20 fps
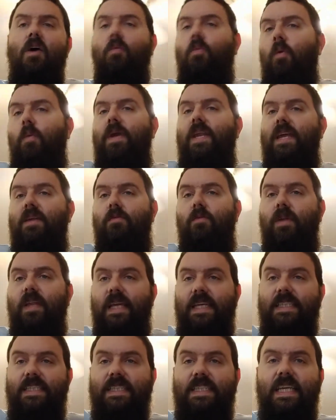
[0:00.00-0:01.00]
well, we didn't
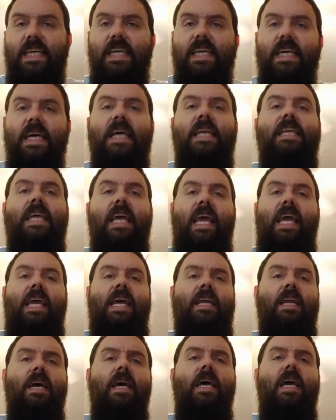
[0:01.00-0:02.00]
really see it,
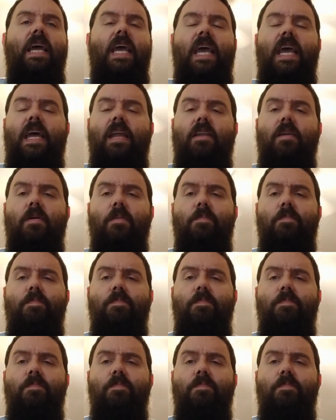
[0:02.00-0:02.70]
and it